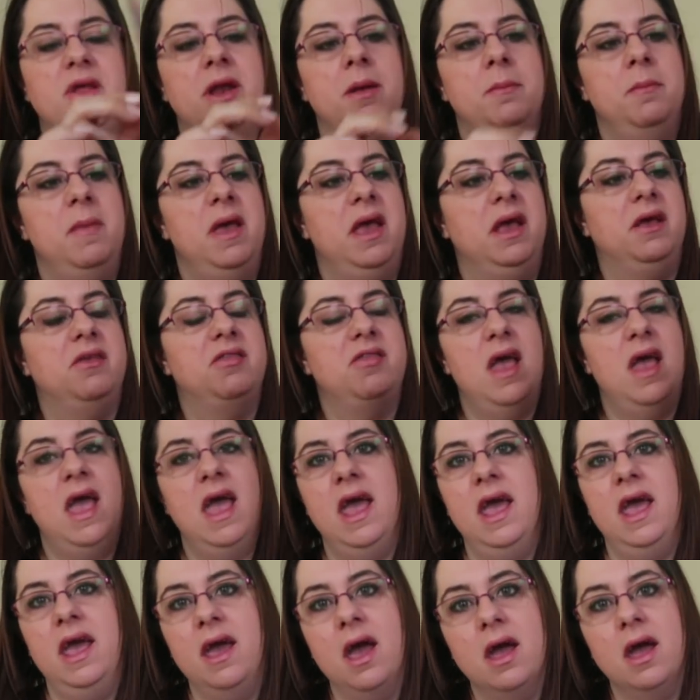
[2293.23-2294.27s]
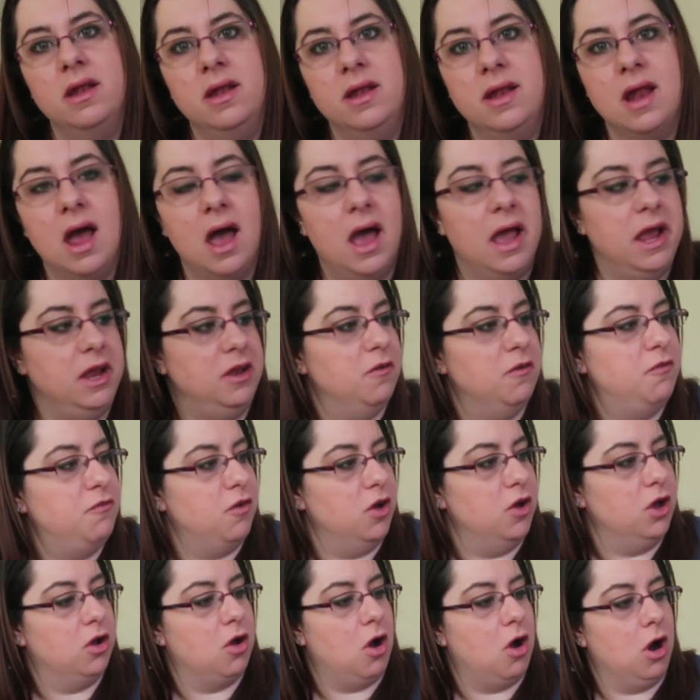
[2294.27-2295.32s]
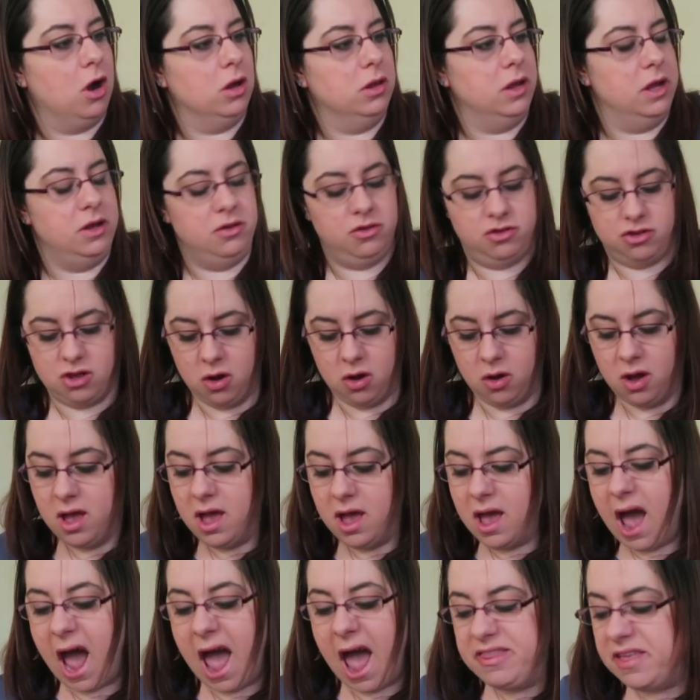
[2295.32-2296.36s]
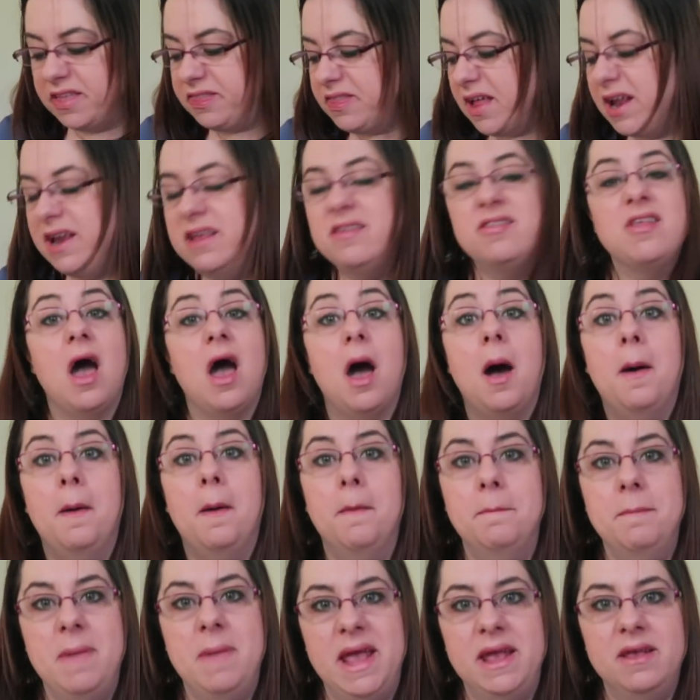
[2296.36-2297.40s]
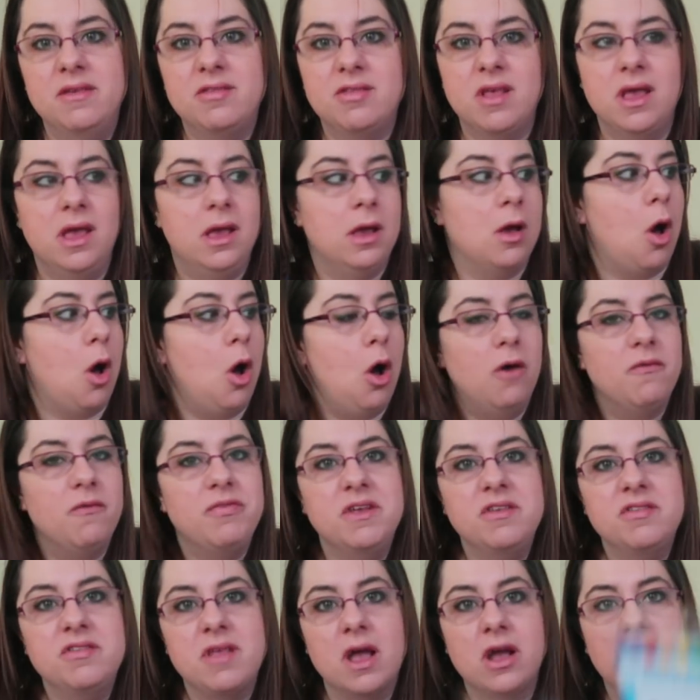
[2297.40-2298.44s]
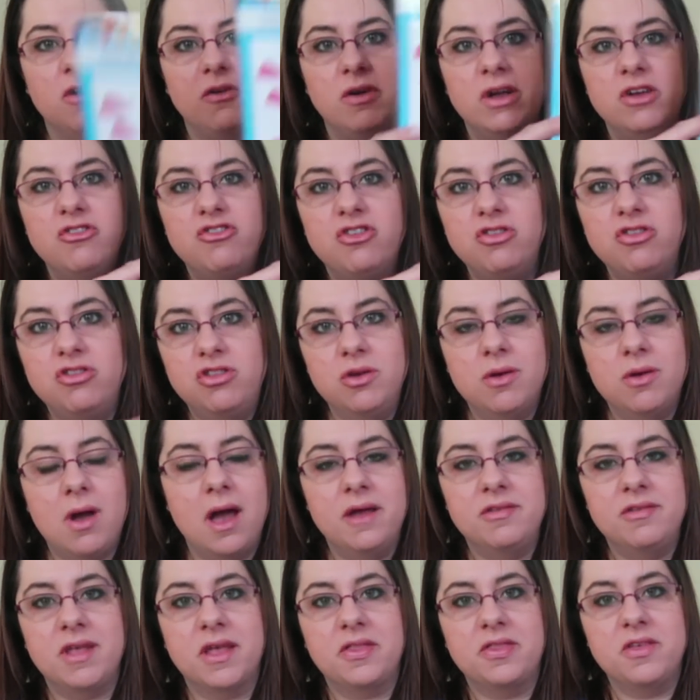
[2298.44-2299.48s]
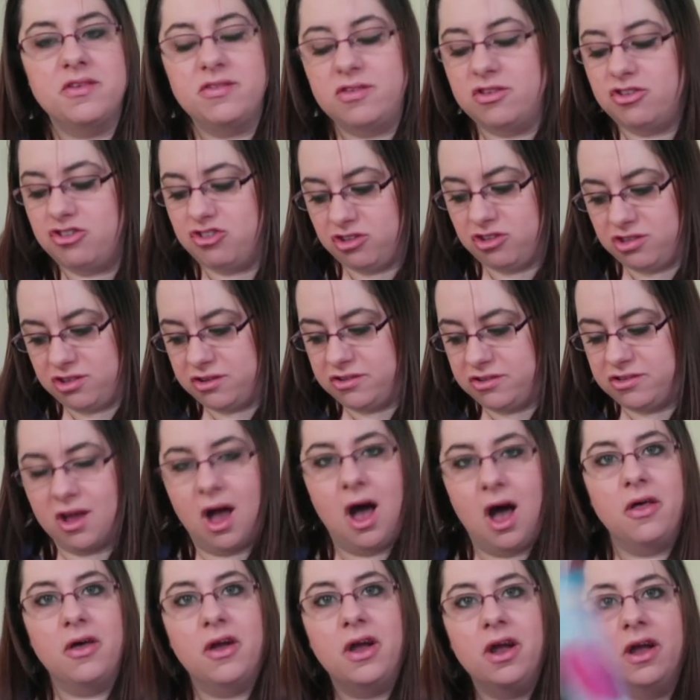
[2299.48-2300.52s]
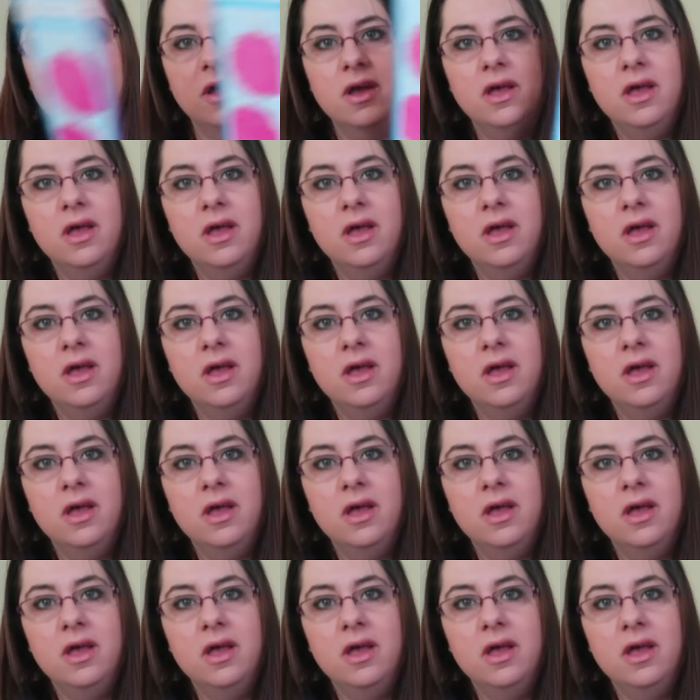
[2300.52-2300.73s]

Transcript: and it makes a 9-foot garland. So I think that is amazing. All these decorations, you guys, like, this is just $1.